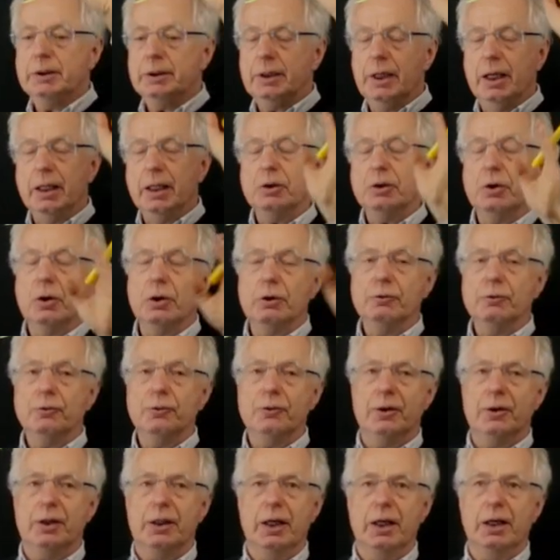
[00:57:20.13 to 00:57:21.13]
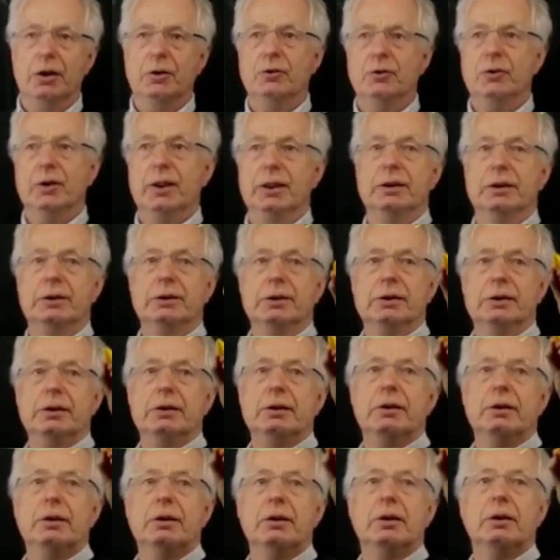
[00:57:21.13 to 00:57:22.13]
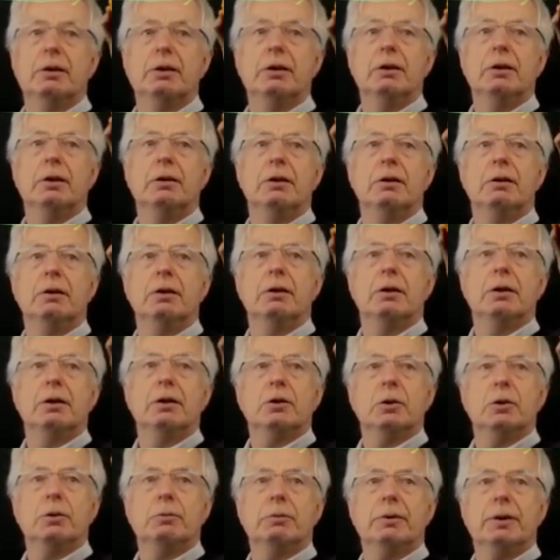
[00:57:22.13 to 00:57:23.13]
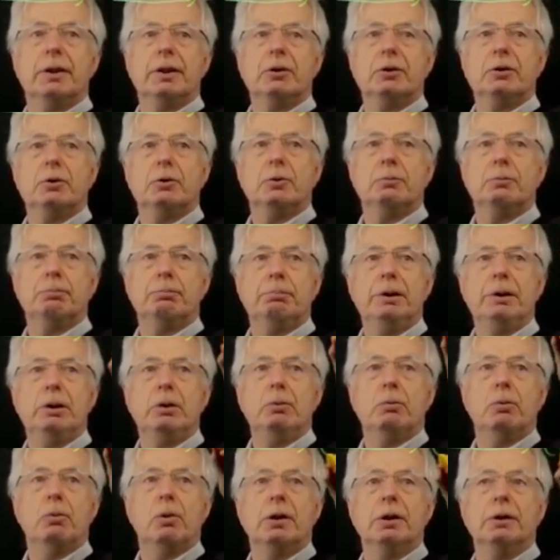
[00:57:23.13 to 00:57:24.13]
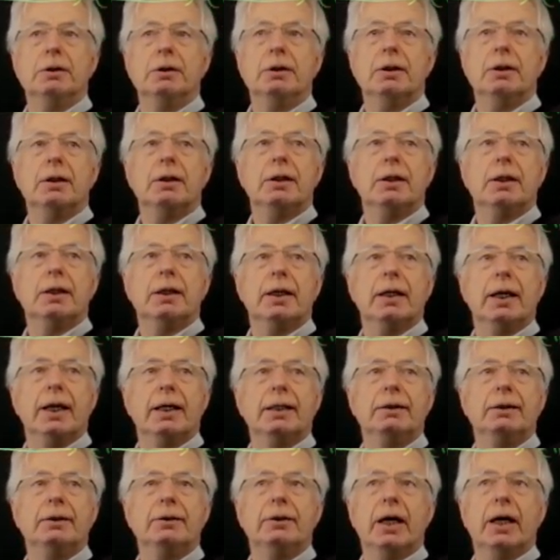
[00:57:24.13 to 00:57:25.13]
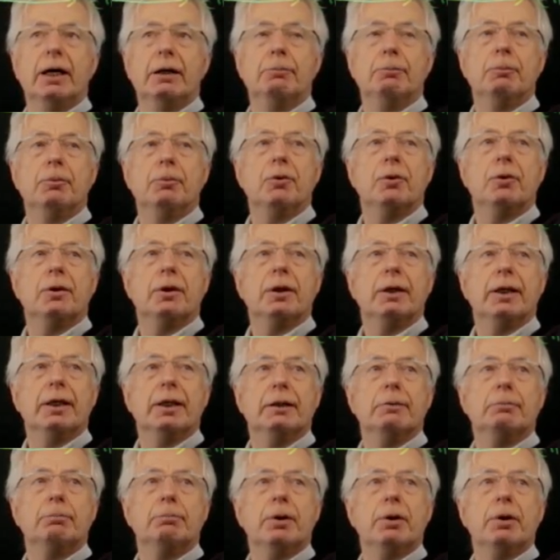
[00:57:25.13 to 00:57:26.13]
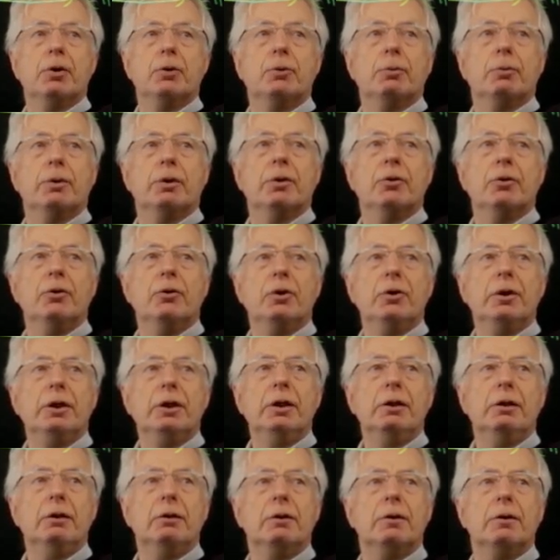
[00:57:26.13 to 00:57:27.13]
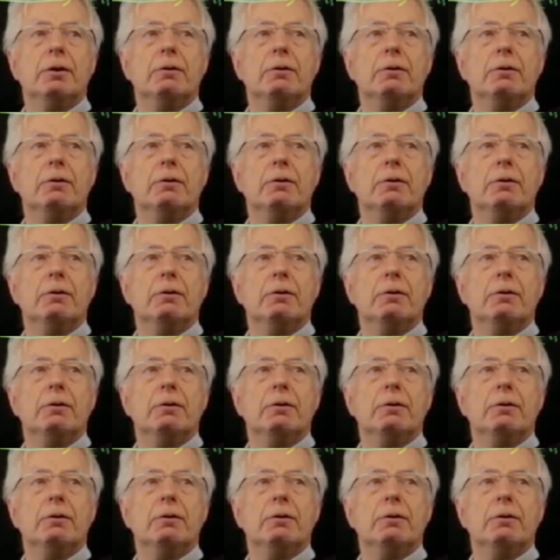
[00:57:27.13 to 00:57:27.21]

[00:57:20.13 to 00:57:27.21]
cut off the last entry. So we get to P1 n times n plus 1, 3.